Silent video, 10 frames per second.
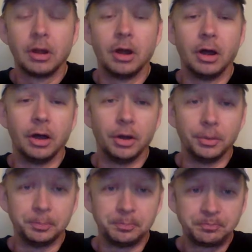
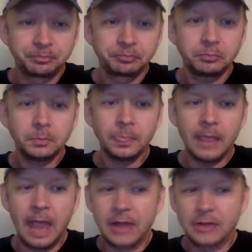Um,
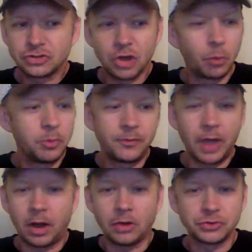and so we've
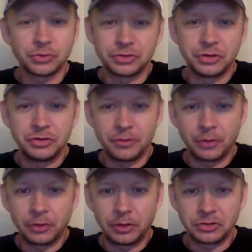got all sorts of
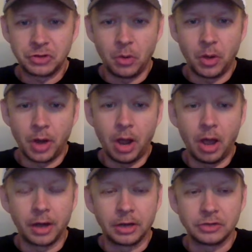different things going on.